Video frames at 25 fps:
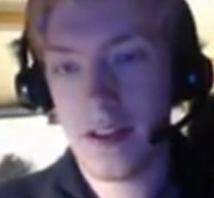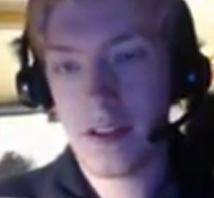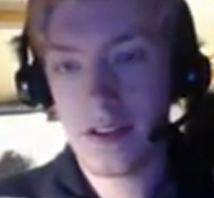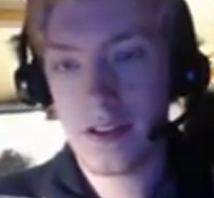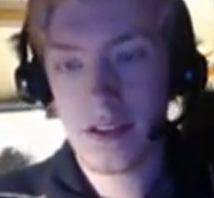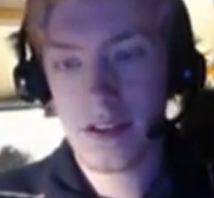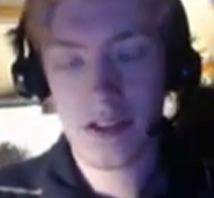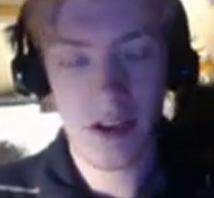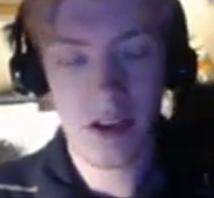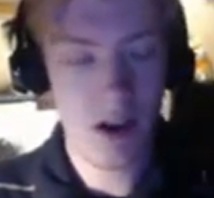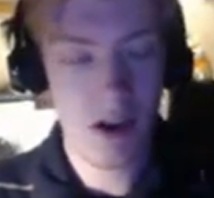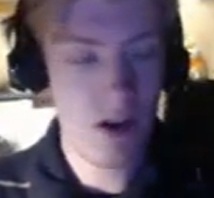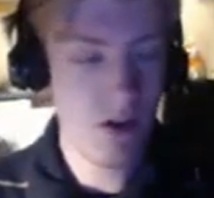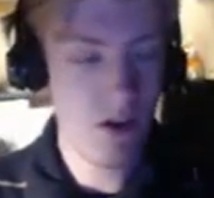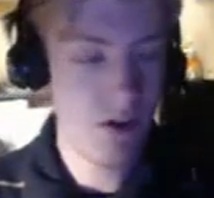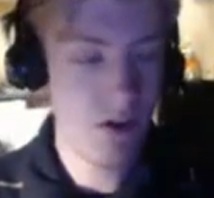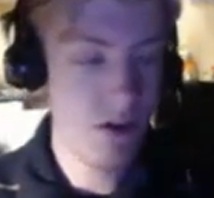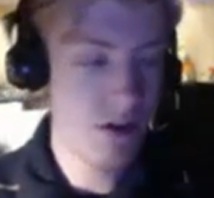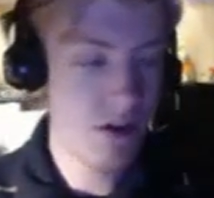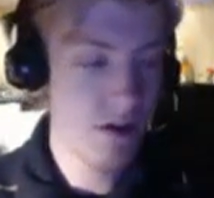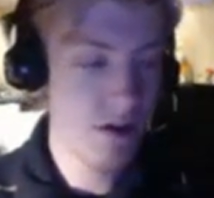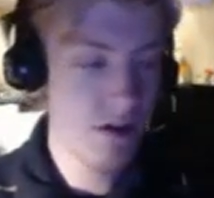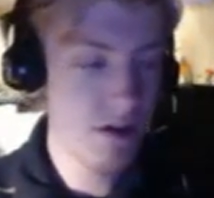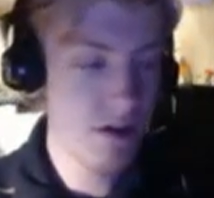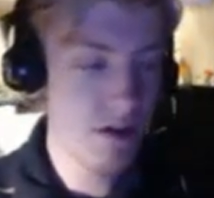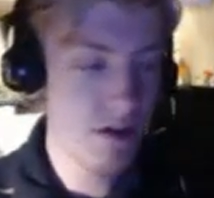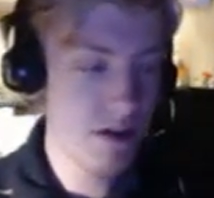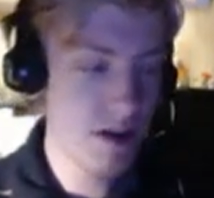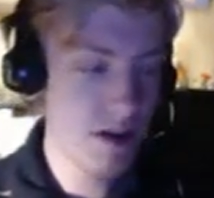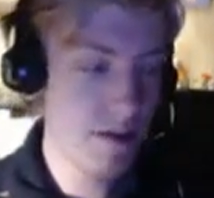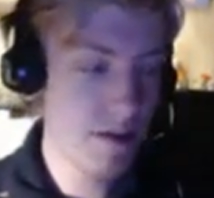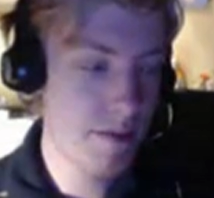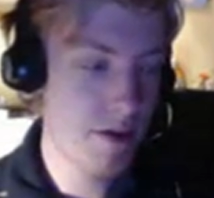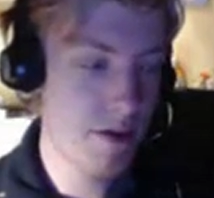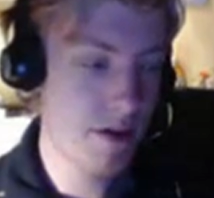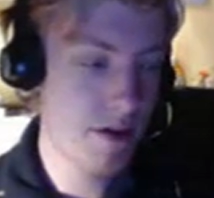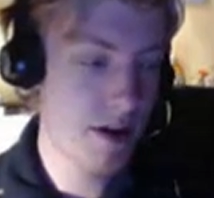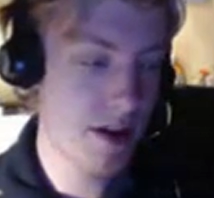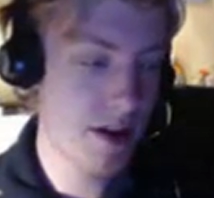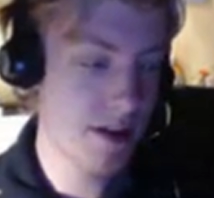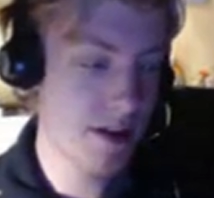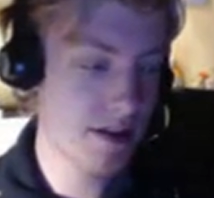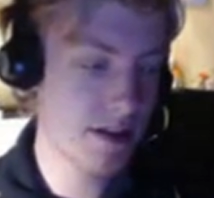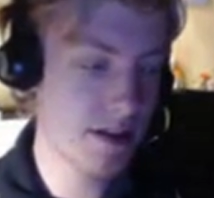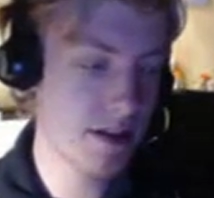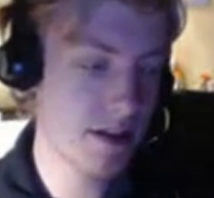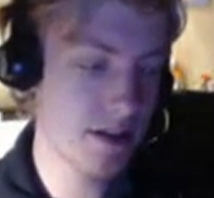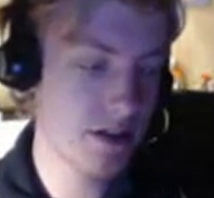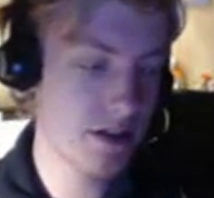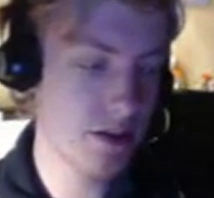So, the opponent
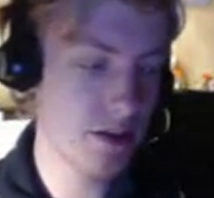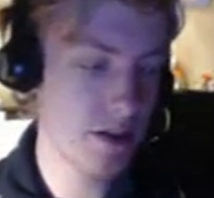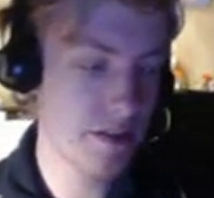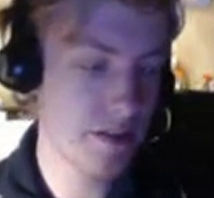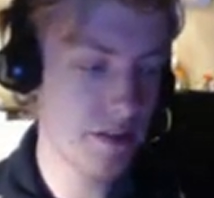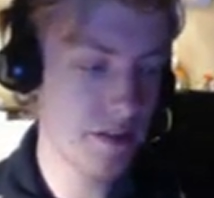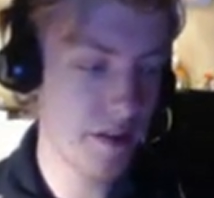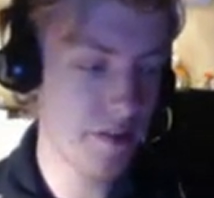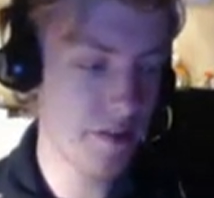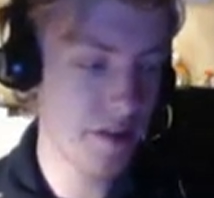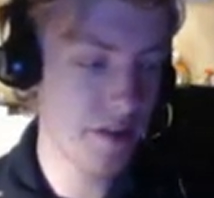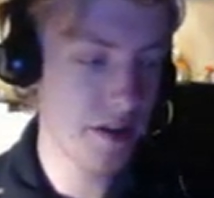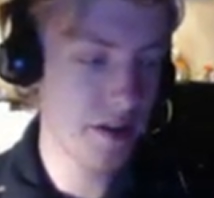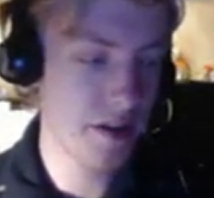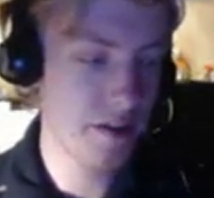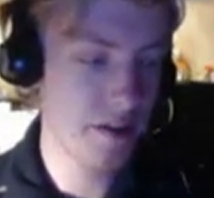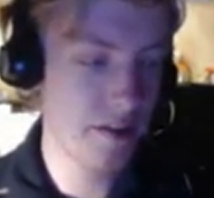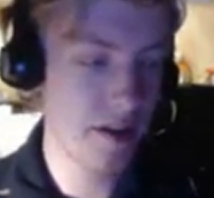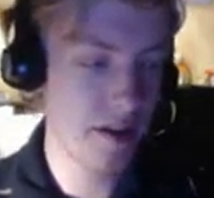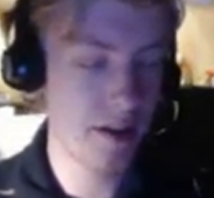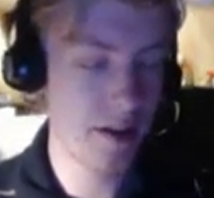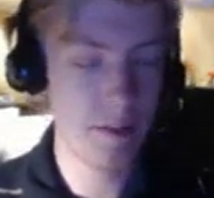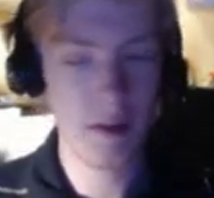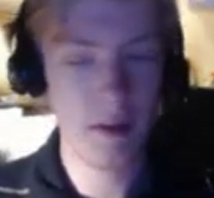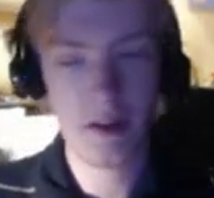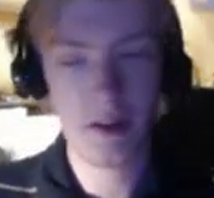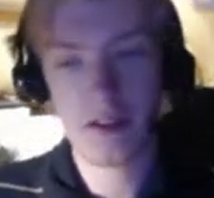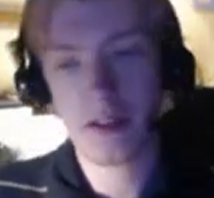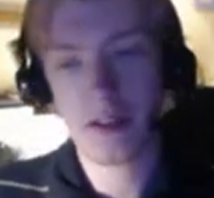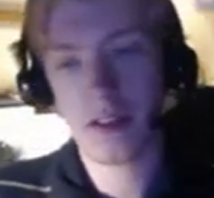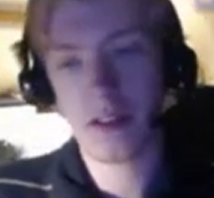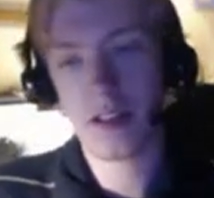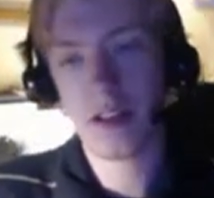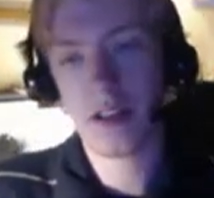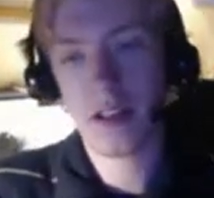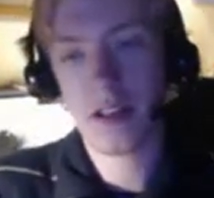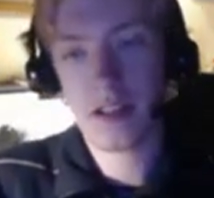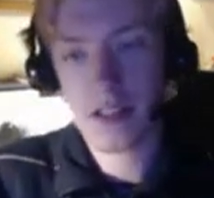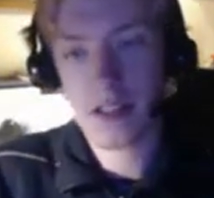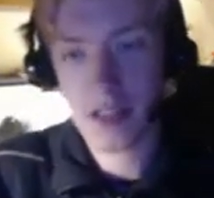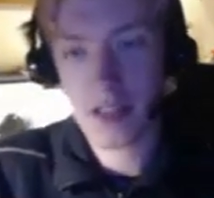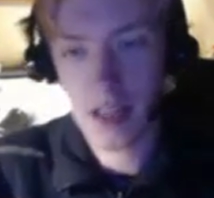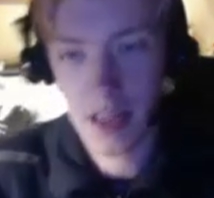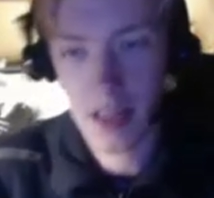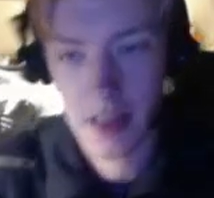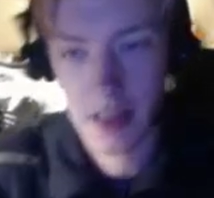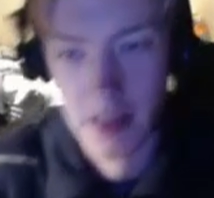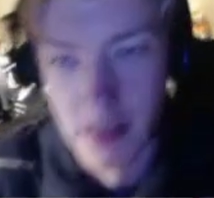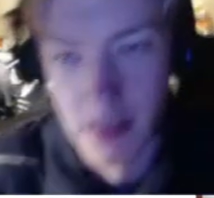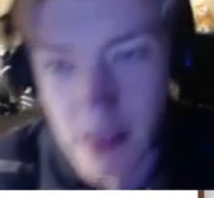has like 2,500 attack monster that needs to
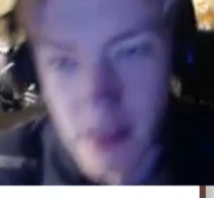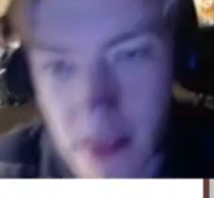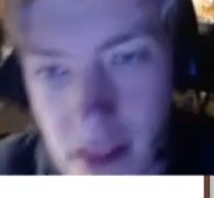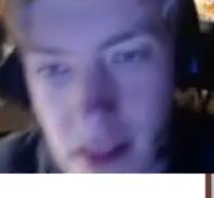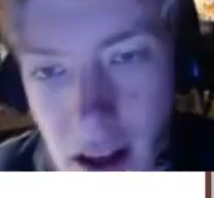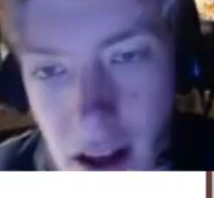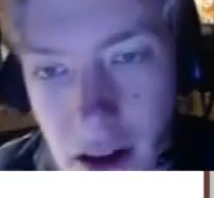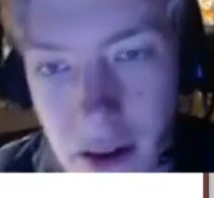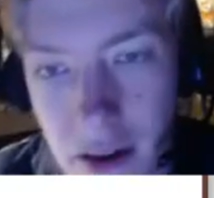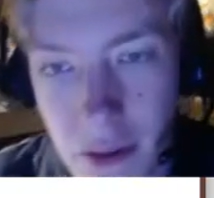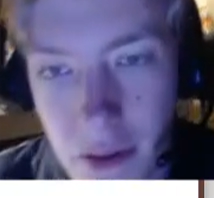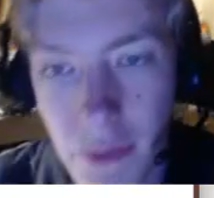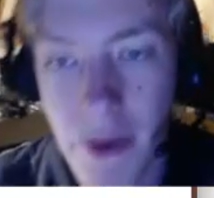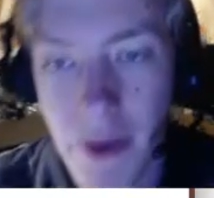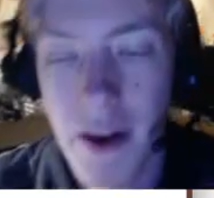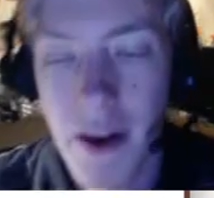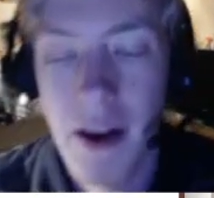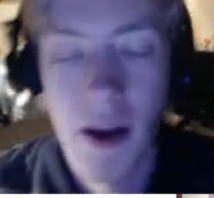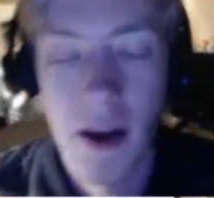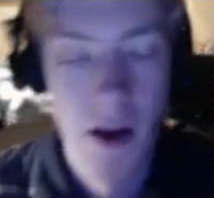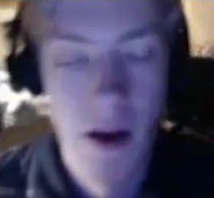get out of the way.